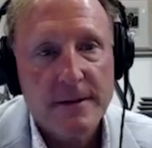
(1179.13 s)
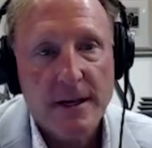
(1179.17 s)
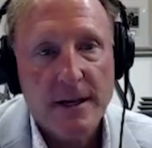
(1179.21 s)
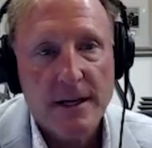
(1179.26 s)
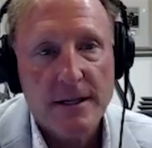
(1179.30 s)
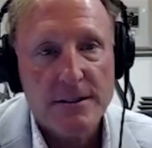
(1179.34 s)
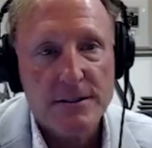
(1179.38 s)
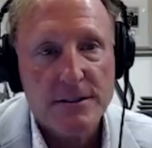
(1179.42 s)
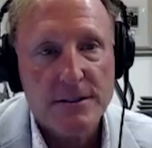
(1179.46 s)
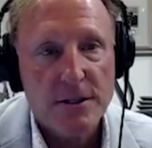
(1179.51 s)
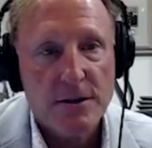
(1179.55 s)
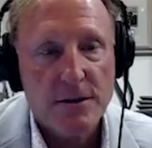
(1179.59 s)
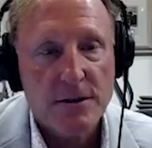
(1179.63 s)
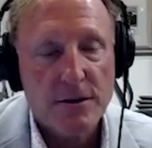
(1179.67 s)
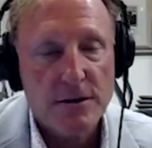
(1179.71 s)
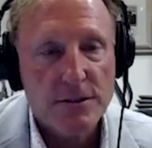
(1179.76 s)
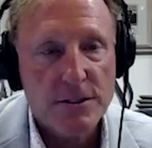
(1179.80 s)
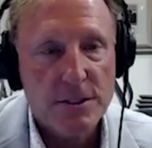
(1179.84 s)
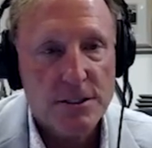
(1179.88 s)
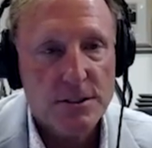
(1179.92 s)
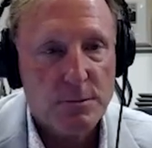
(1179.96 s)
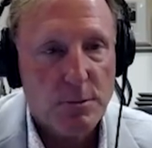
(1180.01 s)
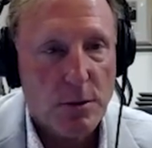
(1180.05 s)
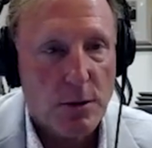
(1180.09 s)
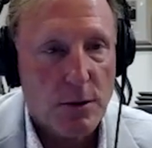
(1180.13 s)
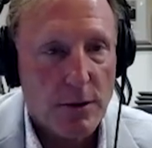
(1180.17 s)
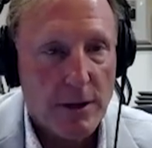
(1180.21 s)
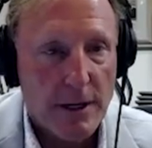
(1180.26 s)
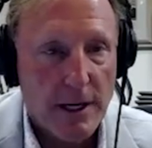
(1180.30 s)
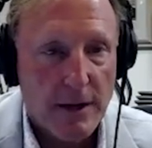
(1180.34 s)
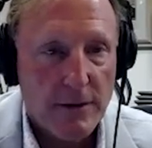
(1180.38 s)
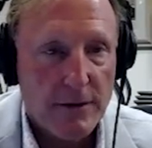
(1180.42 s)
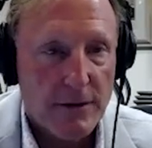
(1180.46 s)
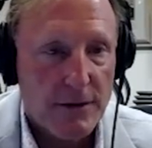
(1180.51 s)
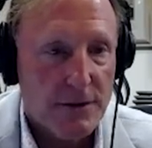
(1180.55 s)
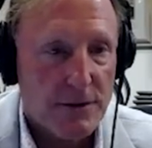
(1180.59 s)
and so they're just pulling
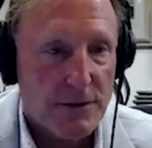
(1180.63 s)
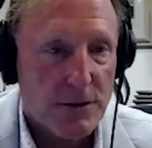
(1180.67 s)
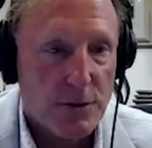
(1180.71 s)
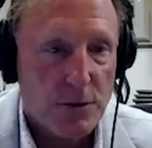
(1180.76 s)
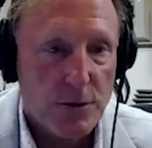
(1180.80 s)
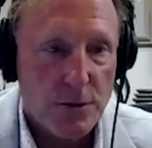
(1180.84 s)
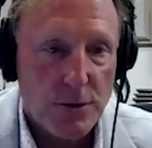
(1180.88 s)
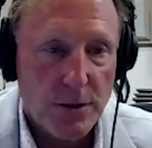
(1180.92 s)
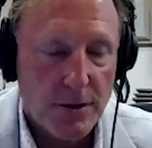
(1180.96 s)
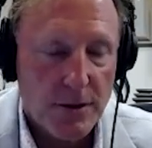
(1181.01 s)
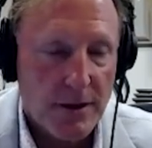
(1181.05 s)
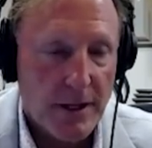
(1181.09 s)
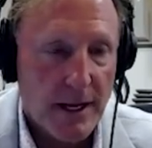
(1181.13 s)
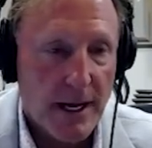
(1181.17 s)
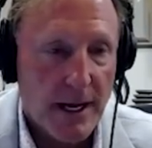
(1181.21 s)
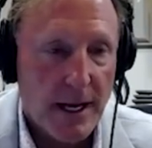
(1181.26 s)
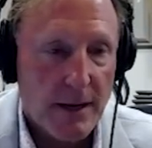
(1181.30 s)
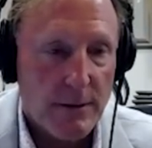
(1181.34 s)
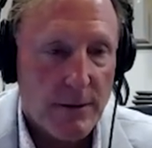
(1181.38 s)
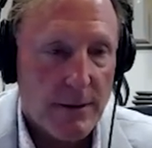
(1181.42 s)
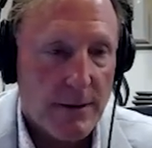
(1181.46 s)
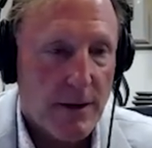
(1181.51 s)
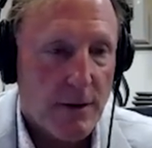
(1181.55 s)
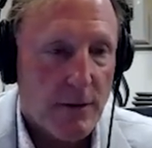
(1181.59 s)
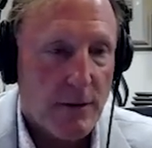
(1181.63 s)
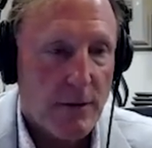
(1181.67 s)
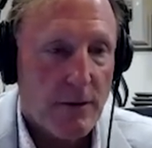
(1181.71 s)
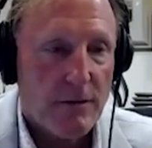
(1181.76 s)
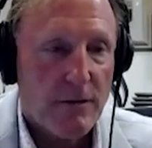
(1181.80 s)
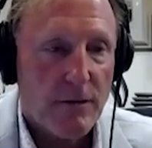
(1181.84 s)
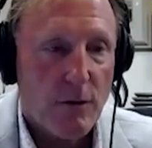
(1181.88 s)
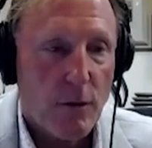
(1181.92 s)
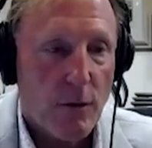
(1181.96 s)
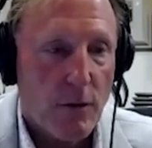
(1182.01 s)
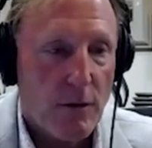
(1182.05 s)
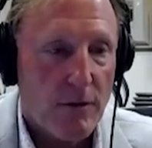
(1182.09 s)
out the tool that they had when they were
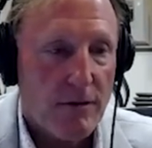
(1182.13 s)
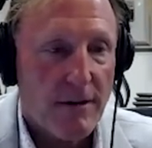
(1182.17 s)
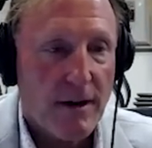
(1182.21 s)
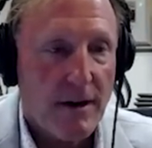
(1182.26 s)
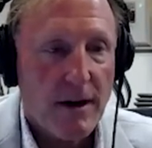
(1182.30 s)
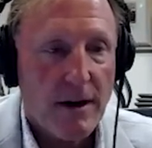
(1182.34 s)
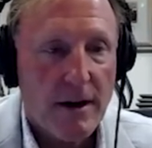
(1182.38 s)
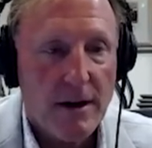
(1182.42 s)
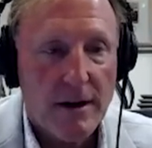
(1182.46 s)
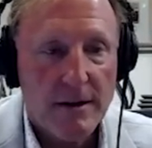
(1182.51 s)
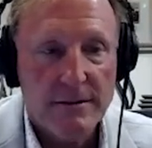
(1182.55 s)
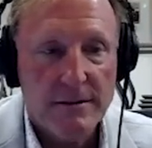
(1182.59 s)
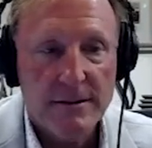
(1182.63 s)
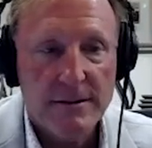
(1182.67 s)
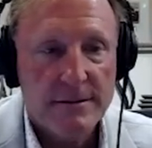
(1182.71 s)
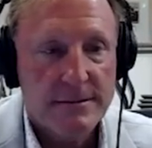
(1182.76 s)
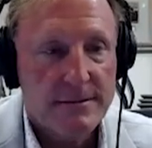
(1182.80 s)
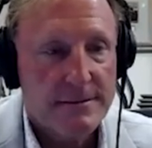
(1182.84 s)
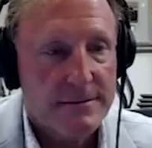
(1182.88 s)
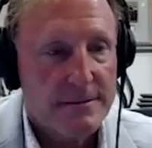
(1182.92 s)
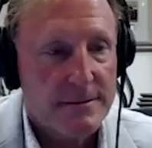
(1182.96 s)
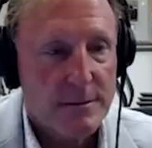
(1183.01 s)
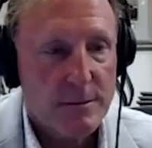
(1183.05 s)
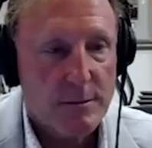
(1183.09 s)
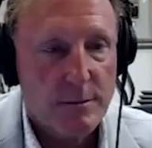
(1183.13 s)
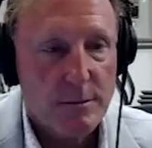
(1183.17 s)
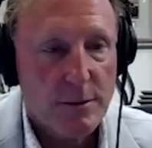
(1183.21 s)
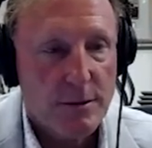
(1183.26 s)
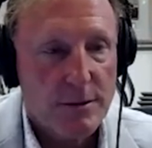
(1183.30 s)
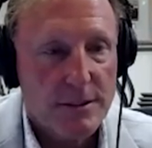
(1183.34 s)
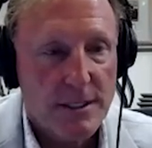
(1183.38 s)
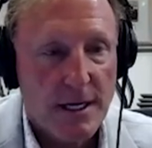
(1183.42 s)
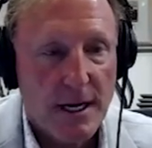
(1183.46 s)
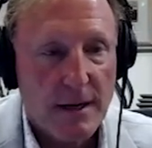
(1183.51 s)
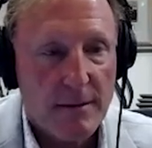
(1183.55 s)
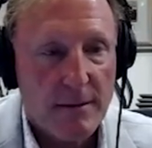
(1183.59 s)
four or five,
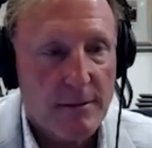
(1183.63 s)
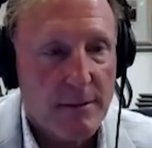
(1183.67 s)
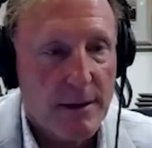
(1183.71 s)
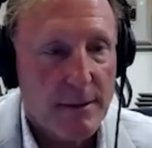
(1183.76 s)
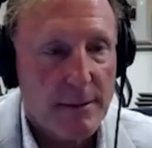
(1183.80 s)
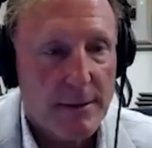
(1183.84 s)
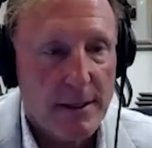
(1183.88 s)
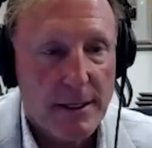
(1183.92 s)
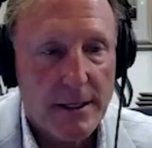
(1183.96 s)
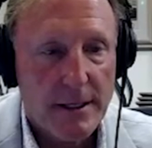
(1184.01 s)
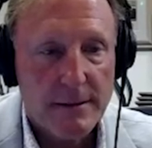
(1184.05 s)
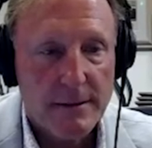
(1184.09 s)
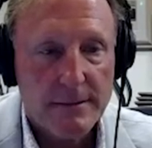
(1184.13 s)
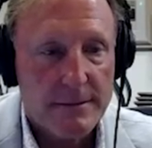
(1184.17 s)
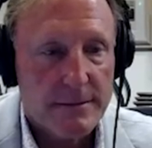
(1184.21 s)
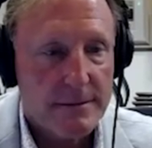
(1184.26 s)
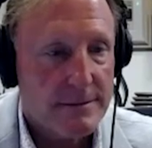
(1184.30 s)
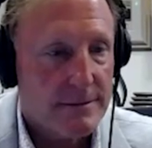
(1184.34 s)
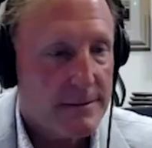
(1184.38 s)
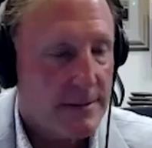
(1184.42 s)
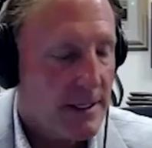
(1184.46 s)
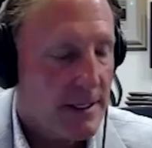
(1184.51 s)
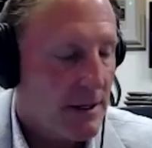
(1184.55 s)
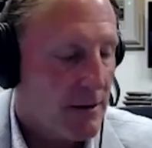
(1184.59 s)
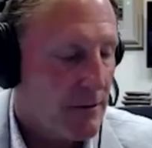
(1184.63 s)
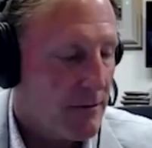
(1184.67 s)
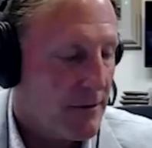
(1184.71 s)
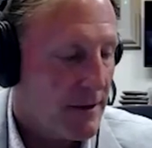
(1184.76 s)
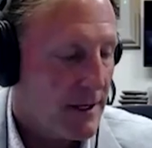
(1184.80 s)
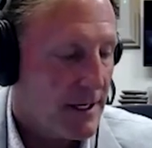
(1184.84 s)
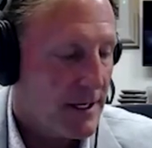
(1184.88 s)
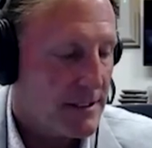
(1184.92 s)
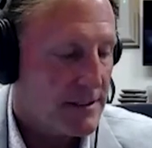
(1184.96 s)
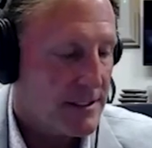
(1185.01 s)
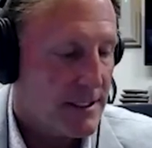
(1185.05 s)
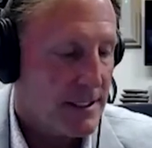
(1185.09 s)
protect maybe you know
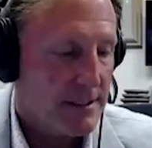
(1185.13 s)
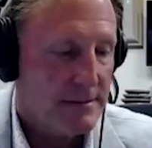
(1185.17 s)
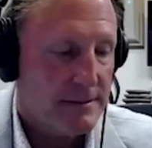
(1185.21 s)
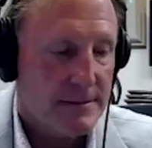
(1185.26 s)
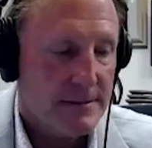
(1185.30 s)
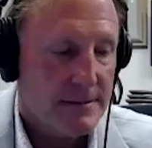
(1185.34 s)
things that